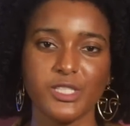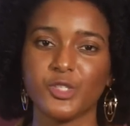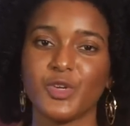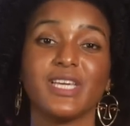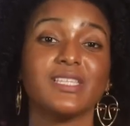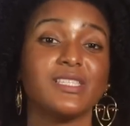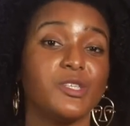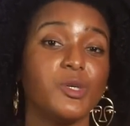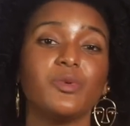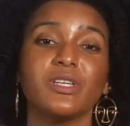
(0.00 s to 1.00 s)
strengths
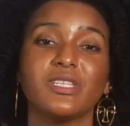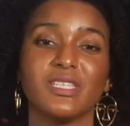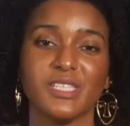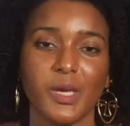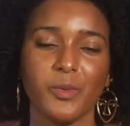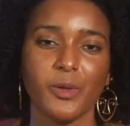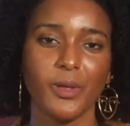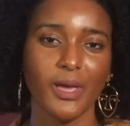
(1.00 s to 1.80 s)
you bring to the table,